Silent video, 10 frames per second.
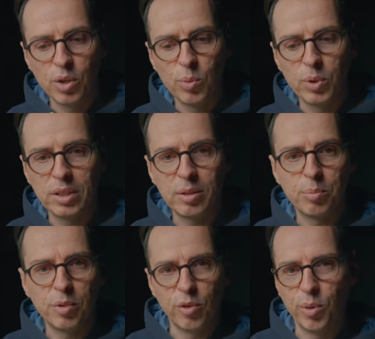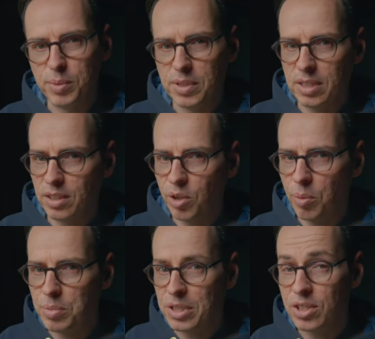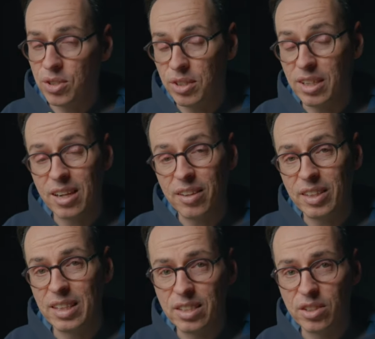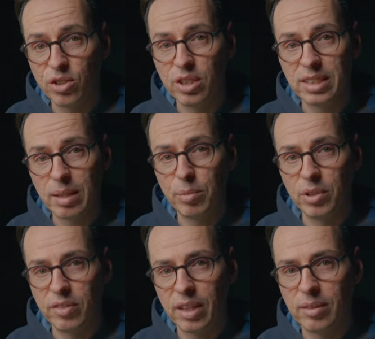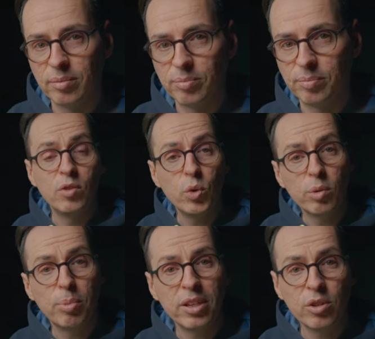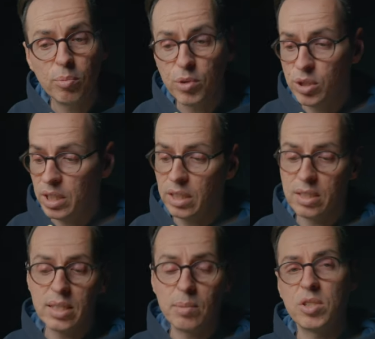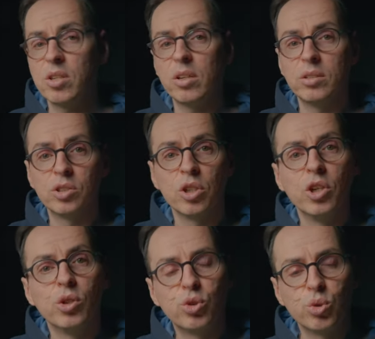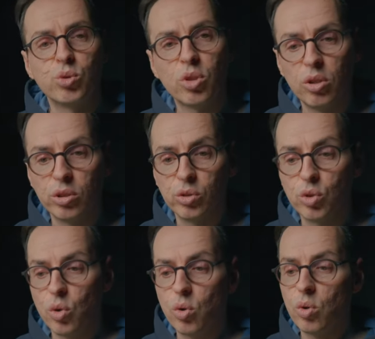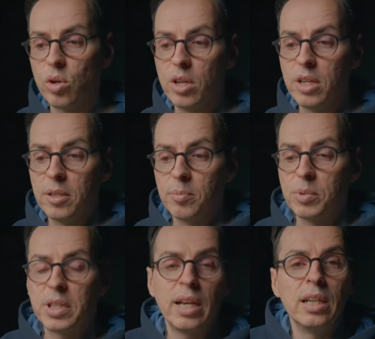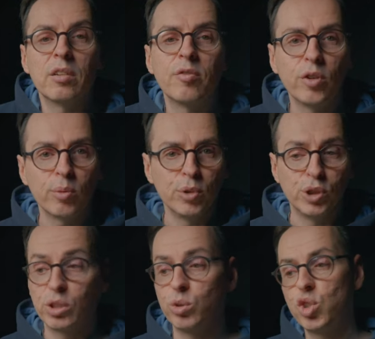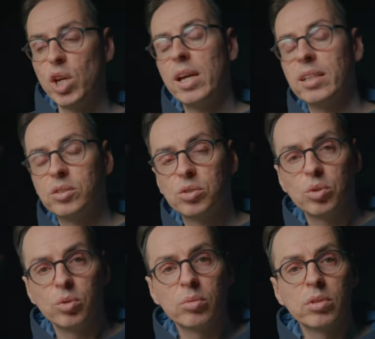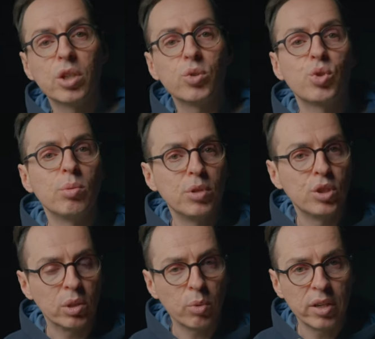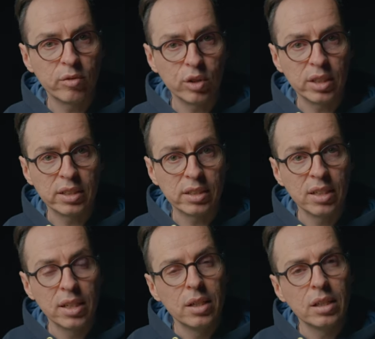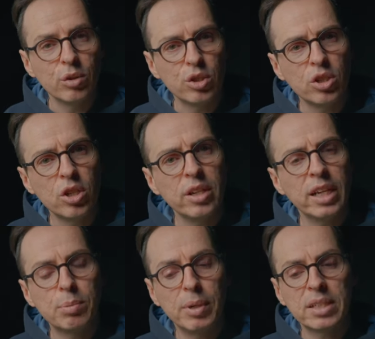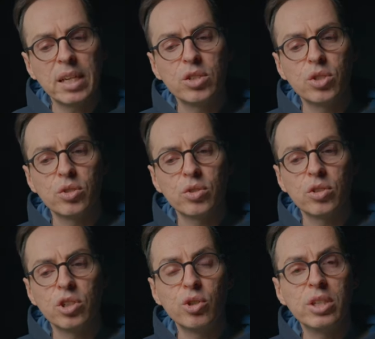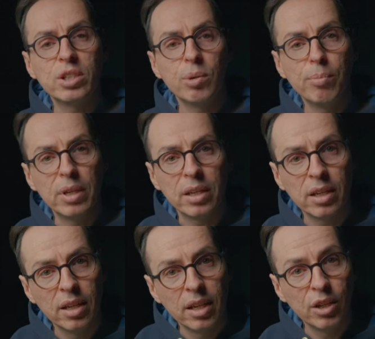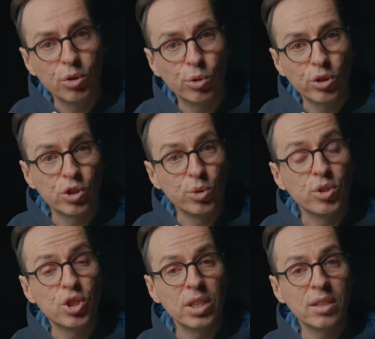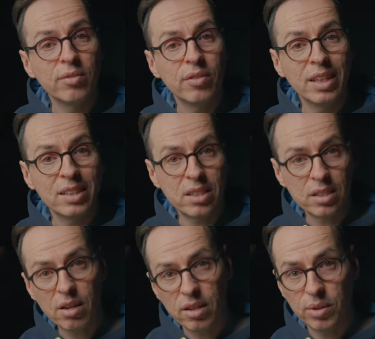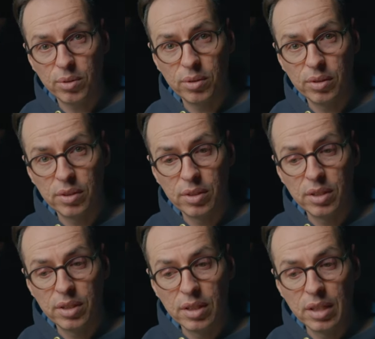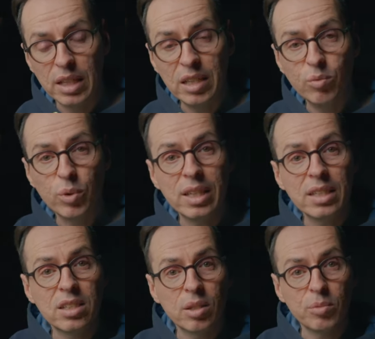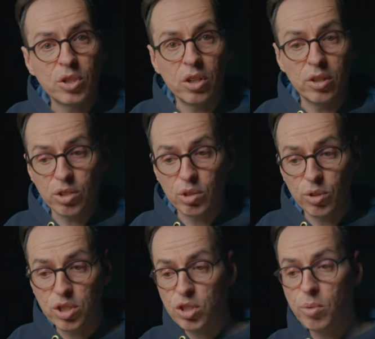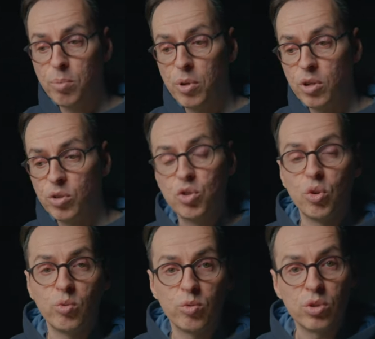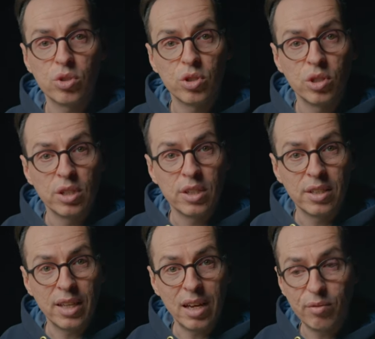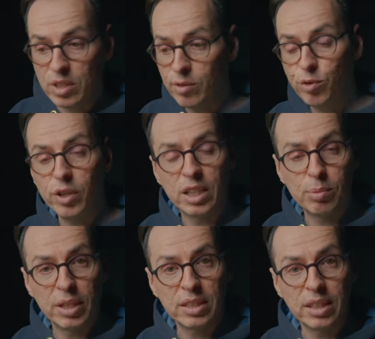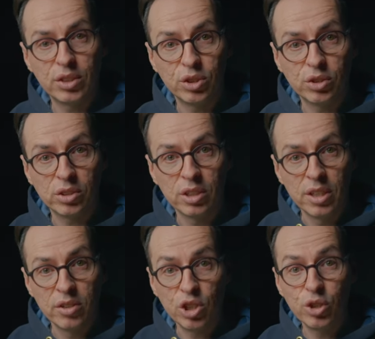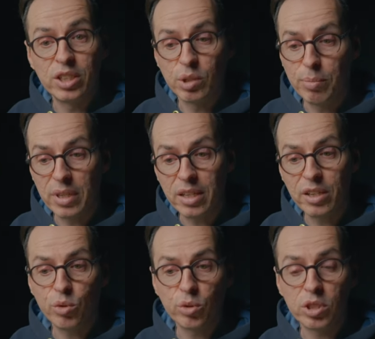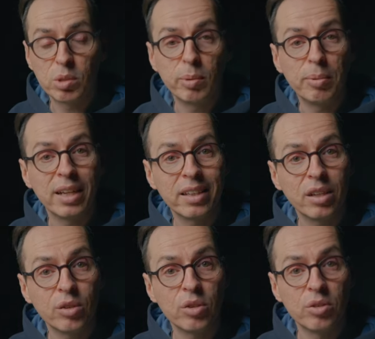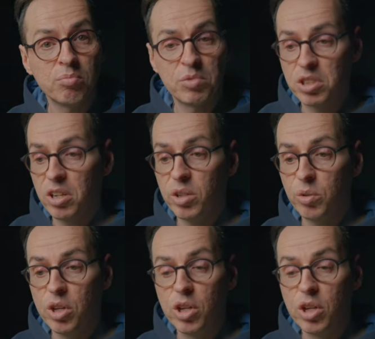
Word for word: within performance and composition, and I think this is a good example of that. If you want to play your music in the same style as Jools Holland or Gaelic folk music or jazz or country music, whatever it is, there are certain expectations that you need to meet in order to achieve that style. And even within some styles, there are sub-genres that have different expectations that you need to meet in order to be playing that style